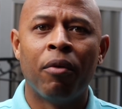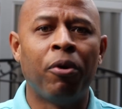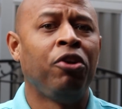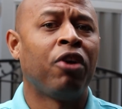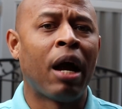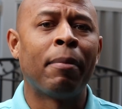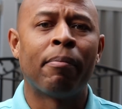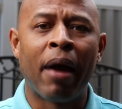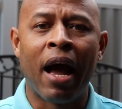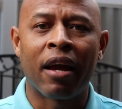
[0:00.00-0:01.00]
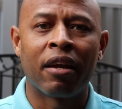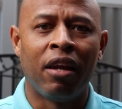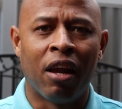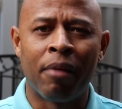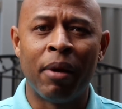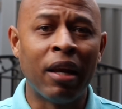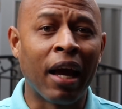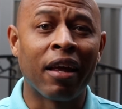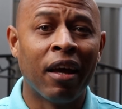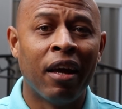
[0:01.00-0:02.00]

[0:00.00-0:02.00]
When are you coming back?" You know what I mean? Like